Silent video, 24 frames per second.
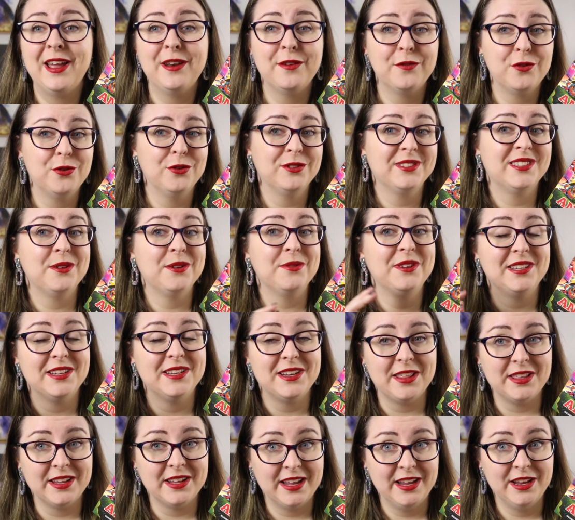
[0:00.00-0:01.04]
And of course, there is
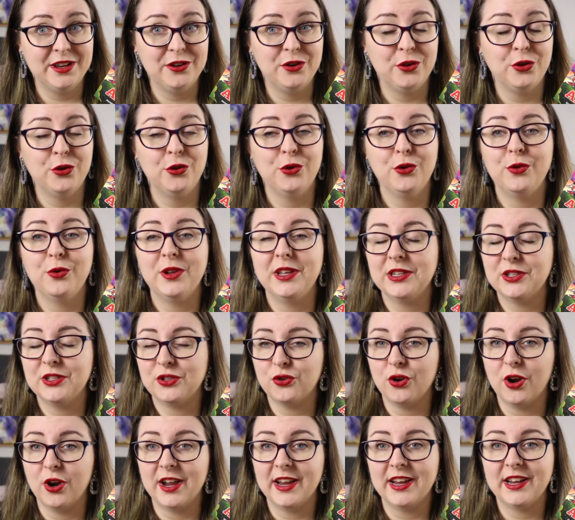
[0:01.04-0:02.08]
another kid who is
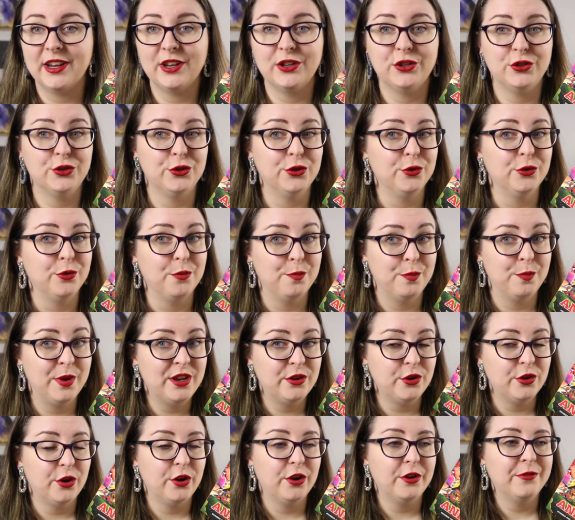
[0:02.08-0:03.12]
trying to
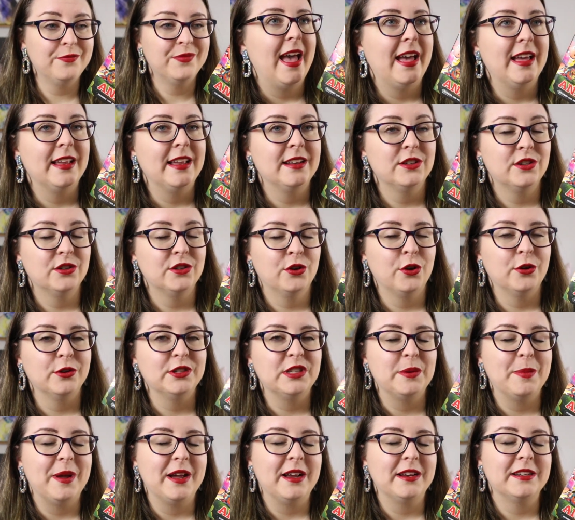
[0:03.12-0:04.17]
beat her and
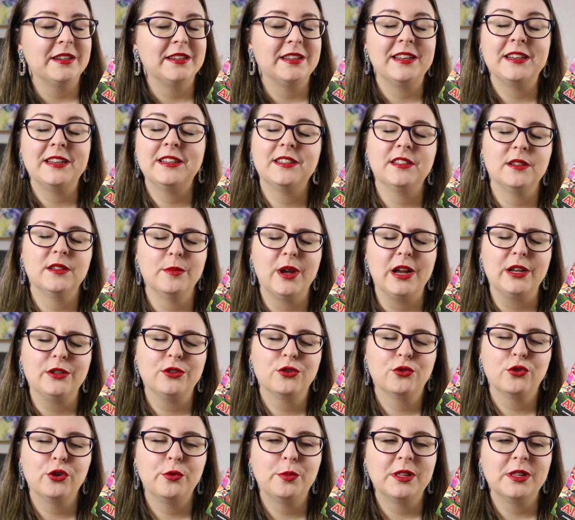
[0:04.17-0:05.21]
goes about it in some
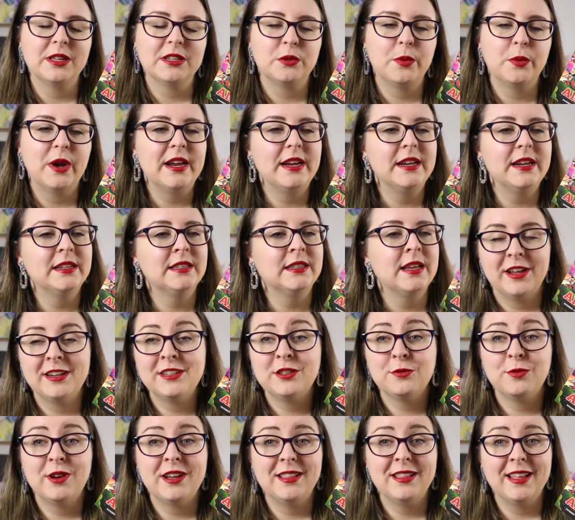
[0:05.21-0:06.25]
unscrupulous ways,
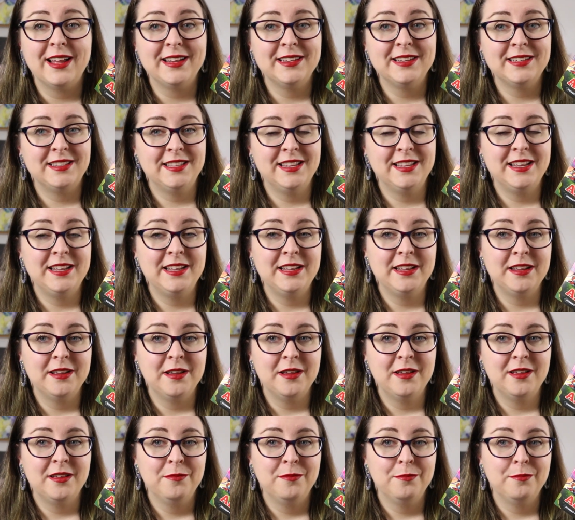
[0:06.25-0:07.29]
as well as the
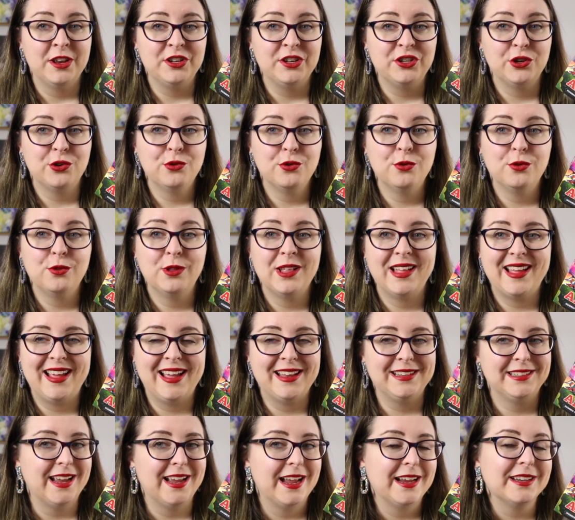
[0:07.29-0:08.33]
magical
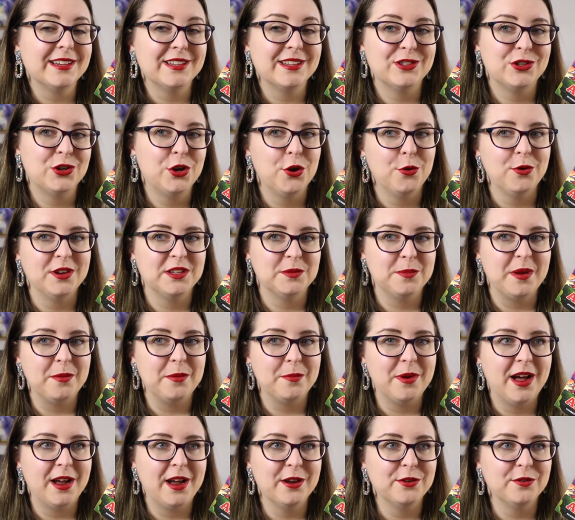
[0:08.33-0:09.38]
antagonist who has been
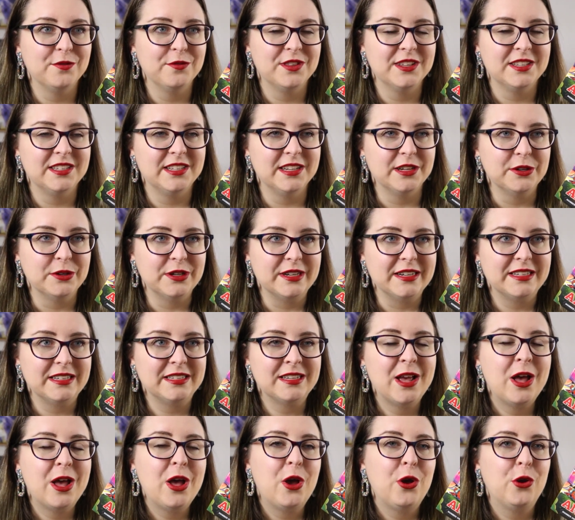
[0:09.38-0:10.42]
part of the series,
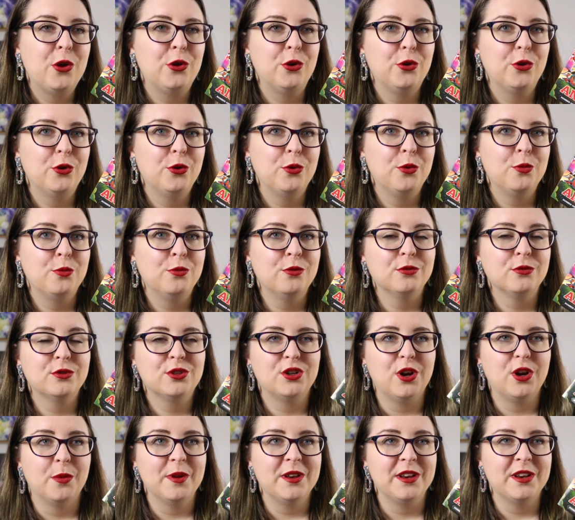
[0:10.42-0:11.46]
who will
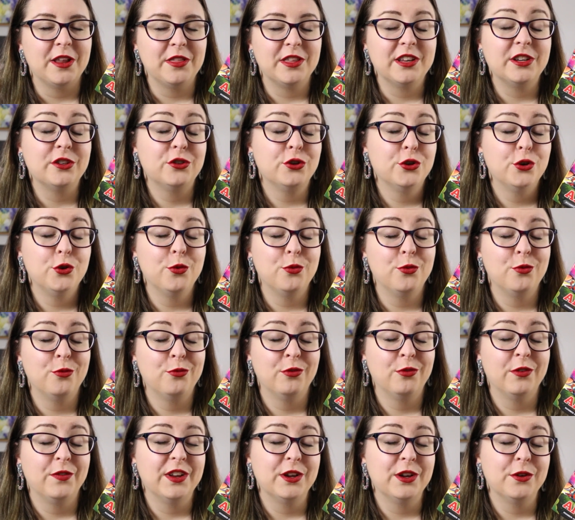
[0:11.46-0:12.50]
stop at nothing to
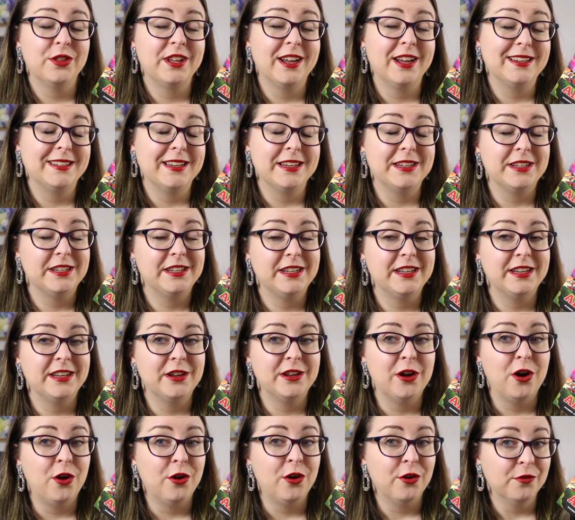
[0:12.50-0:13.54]
reveal the
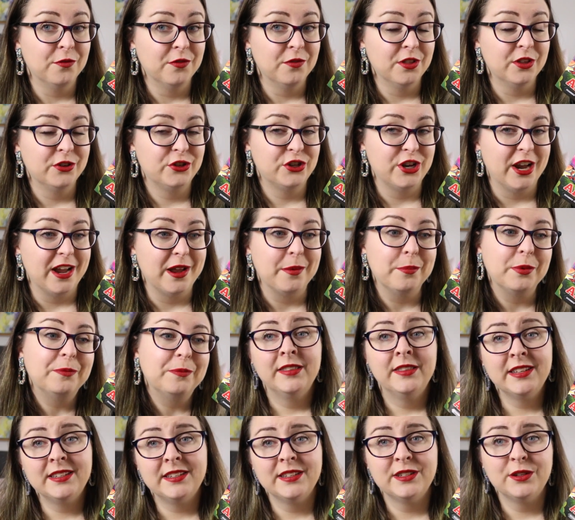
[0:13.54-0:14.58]
identity of the champ.
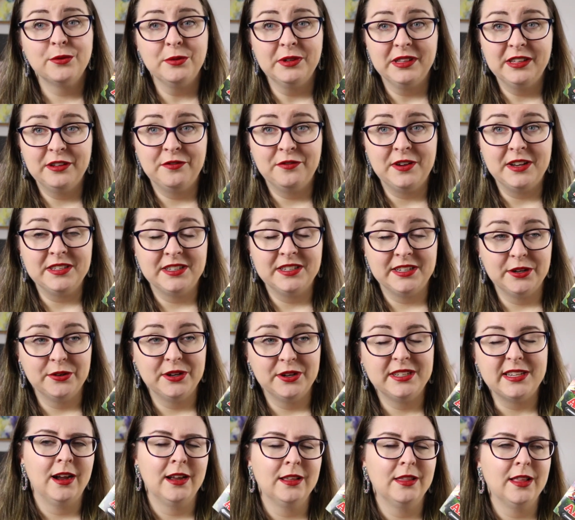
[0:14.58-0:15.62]
This is a really fun
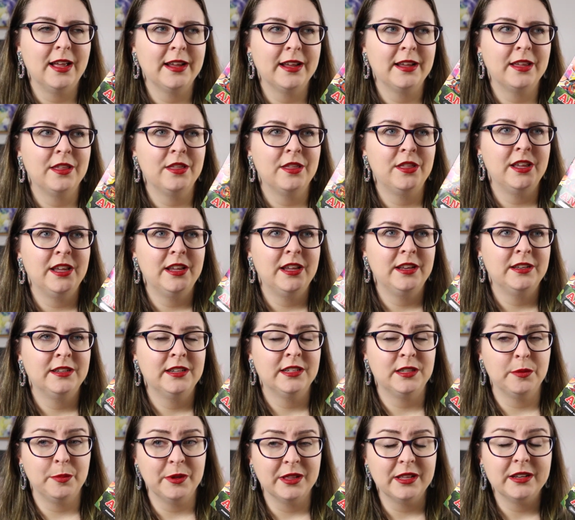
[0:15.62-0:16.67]
series. I like the
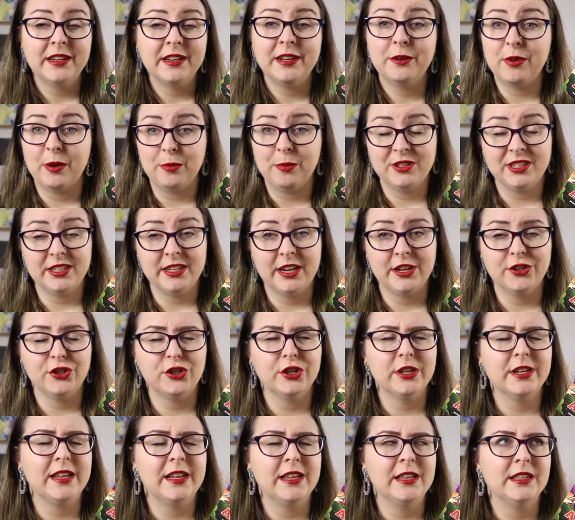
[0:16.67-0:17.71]
disability
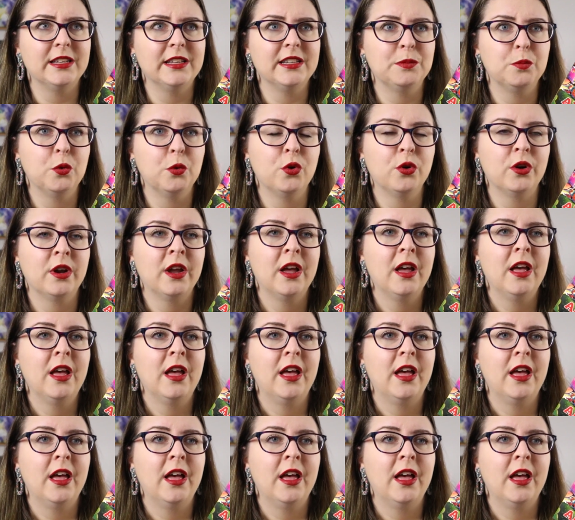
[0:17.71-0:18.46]
representation in this book.